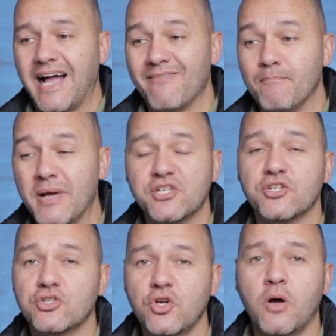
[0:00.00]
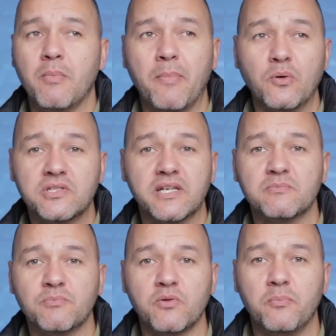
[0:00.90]
I messaged Tom about
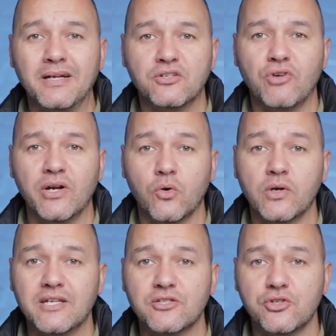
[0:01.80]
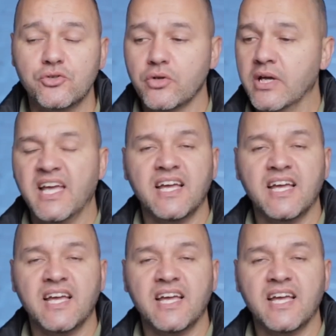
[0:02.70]
6 months back to try and organise a shoot.